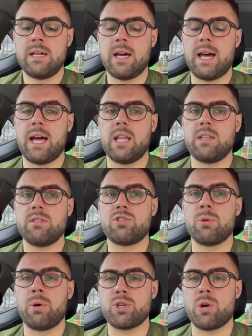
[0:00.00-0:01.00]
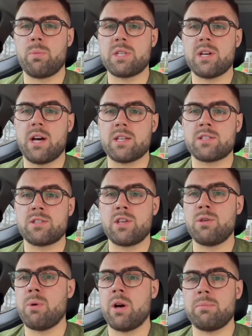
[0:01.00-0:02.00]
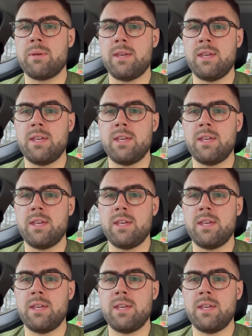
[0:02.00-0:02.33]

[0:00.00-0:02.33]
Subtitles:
and to push on with tasks that you might be